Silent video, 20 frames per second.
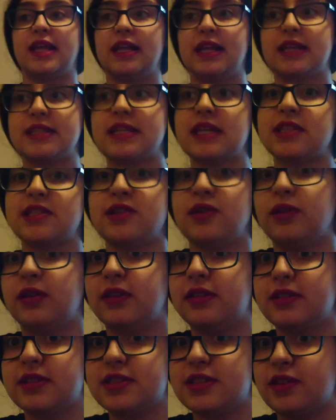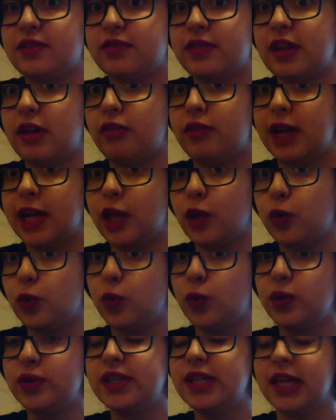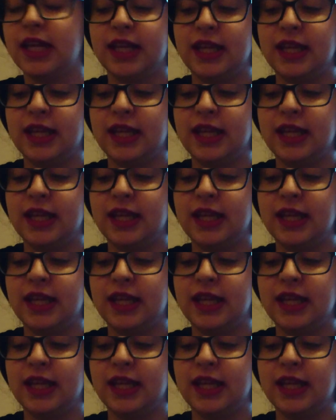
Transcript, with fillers: Because that's the only the stuff that I really hoard.